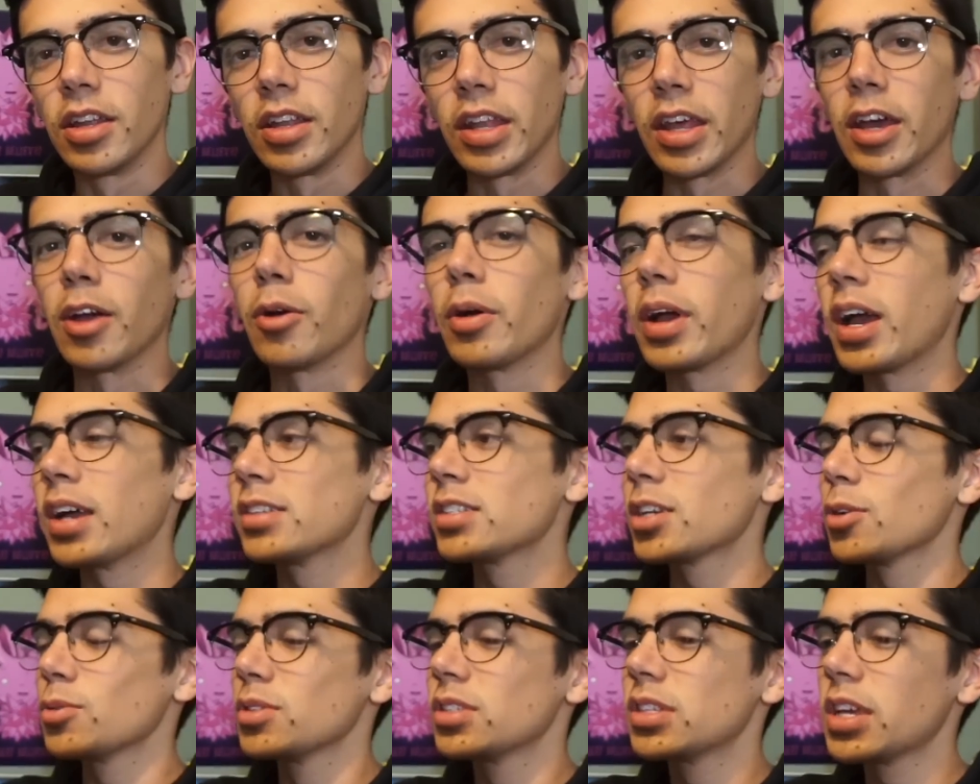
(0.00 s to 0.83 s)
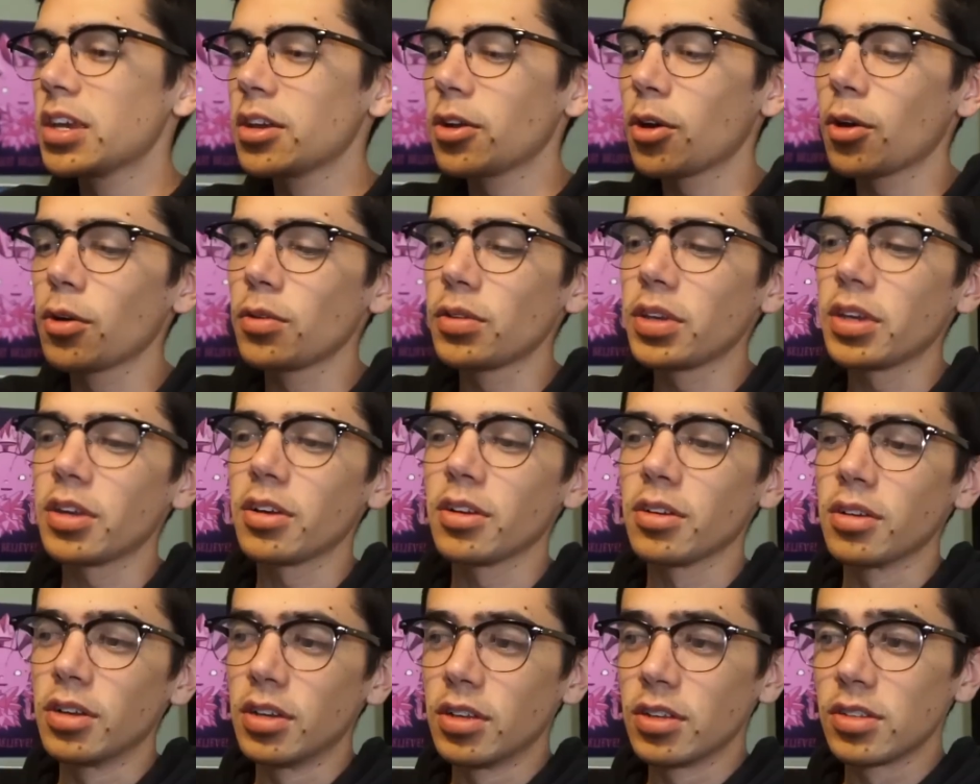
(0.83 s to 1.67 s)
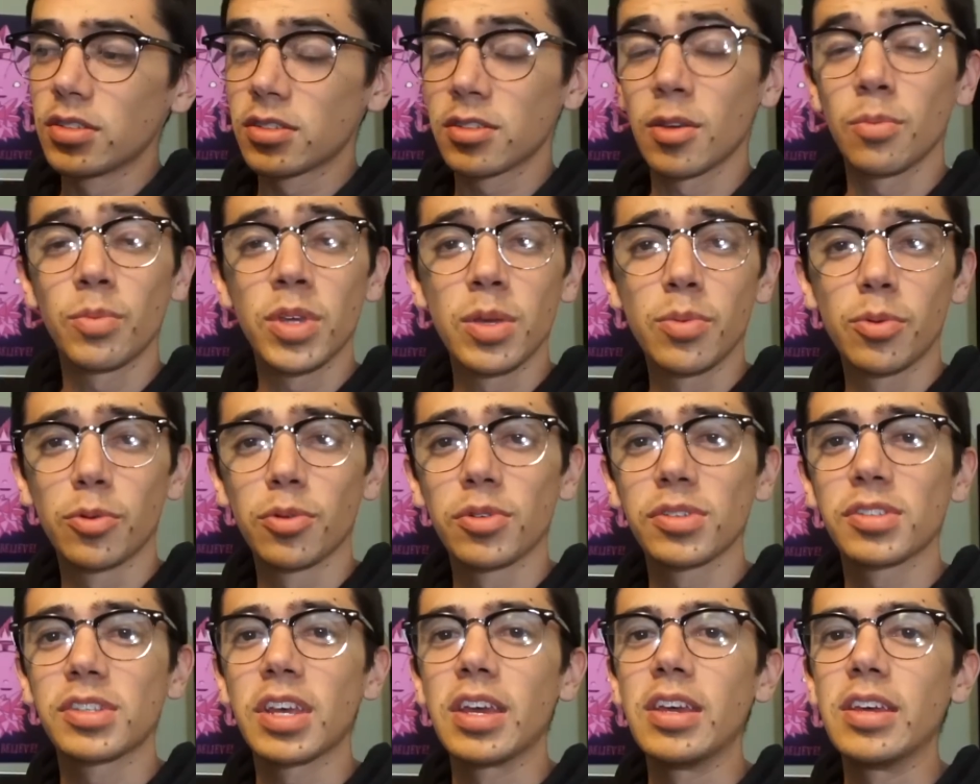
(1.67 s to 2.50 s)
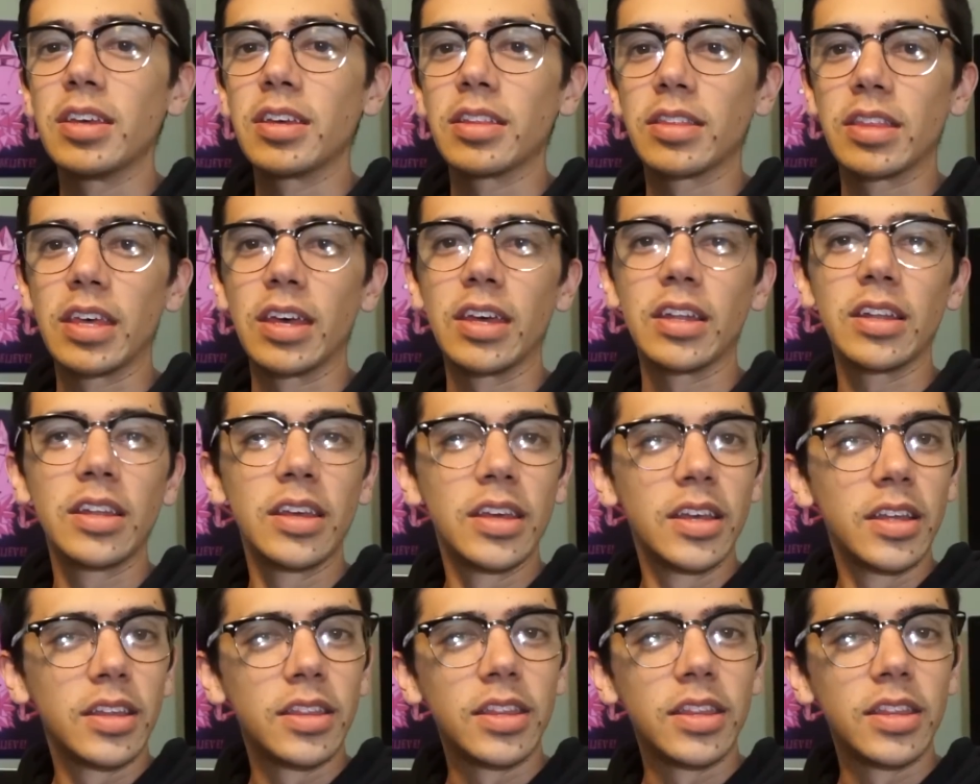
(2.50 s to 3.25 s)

Now, as I was saying earlier, some people were saying that